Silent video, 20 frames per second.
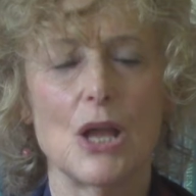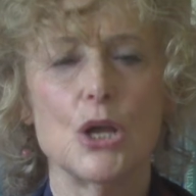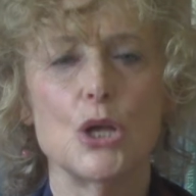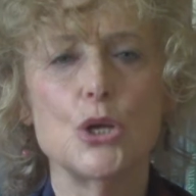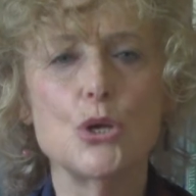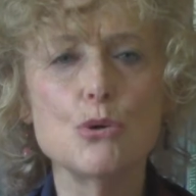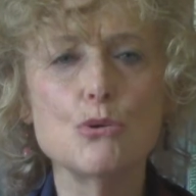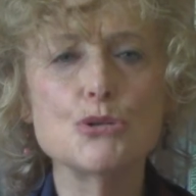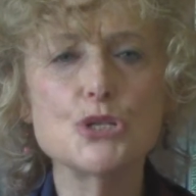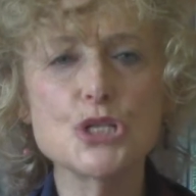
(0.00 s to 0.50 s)

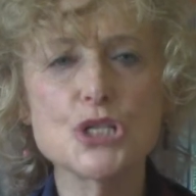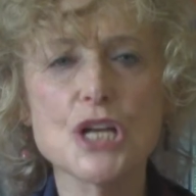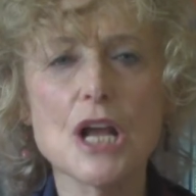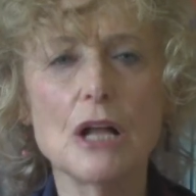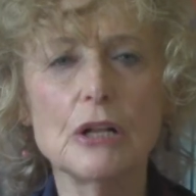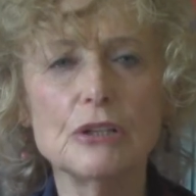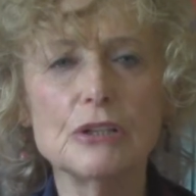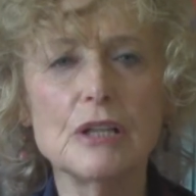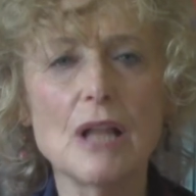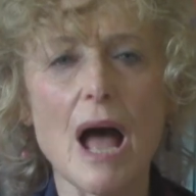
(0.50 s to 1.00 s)
You
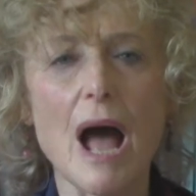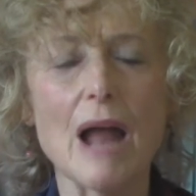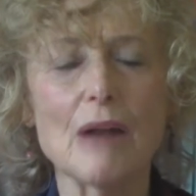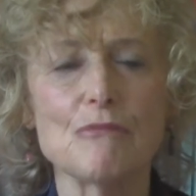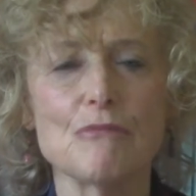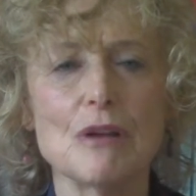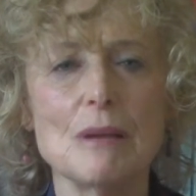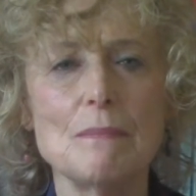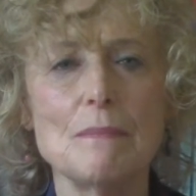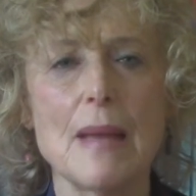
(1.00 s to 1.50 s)
shall not
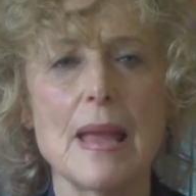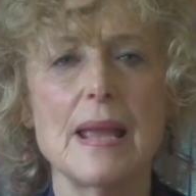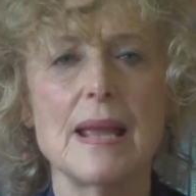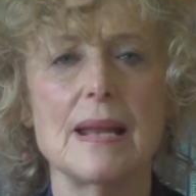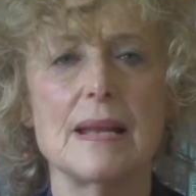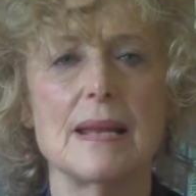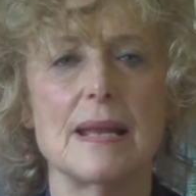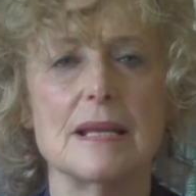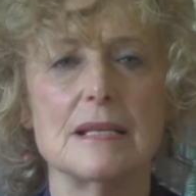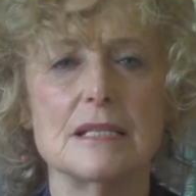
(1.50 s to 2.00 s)

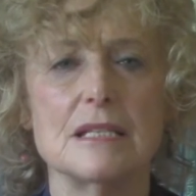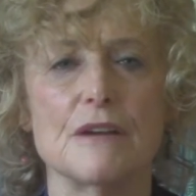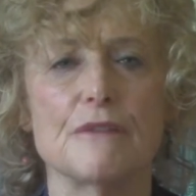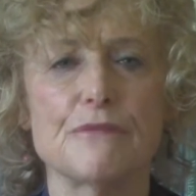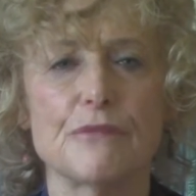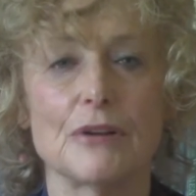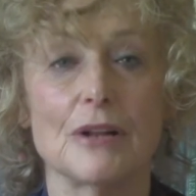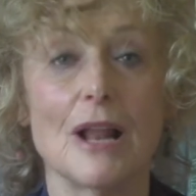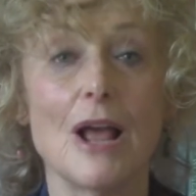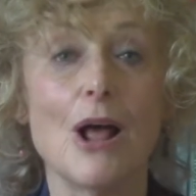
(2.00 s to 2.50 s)
remain
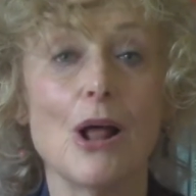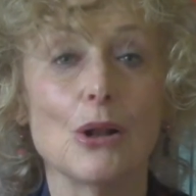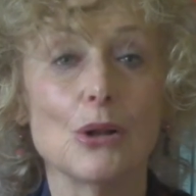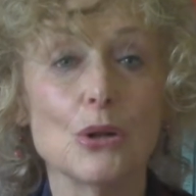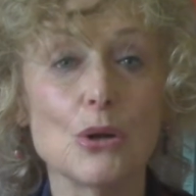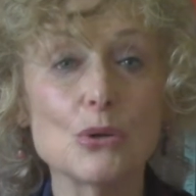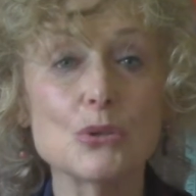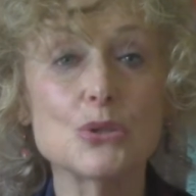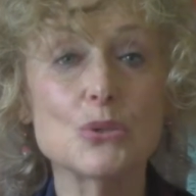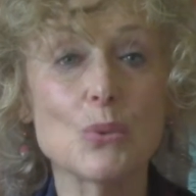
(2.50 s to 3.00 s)
indifferent.
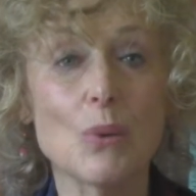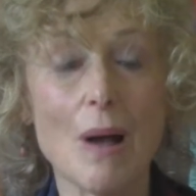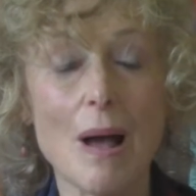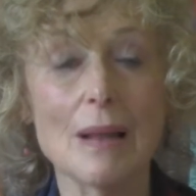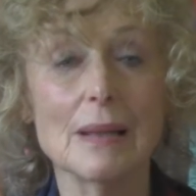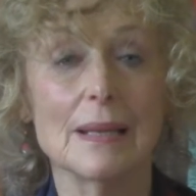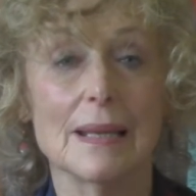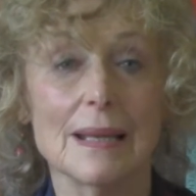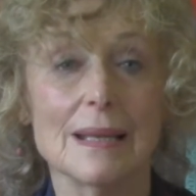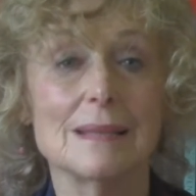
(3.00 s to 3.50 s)
Lo
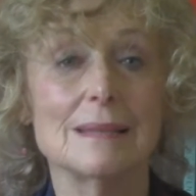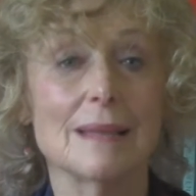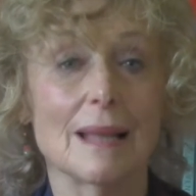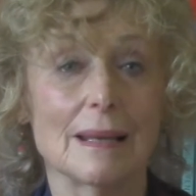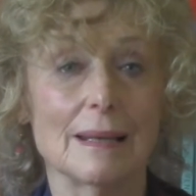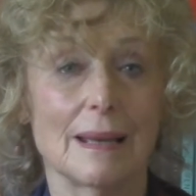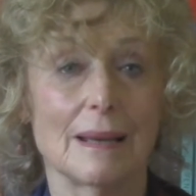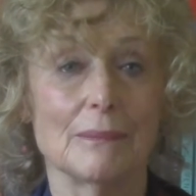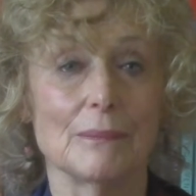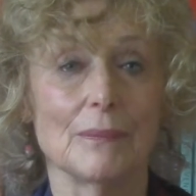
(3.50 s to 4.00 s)
tuchal
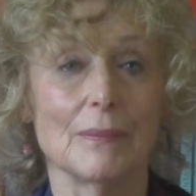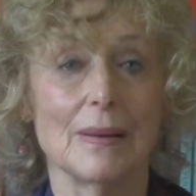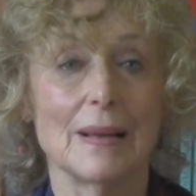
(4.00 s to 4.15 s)
lehitalem.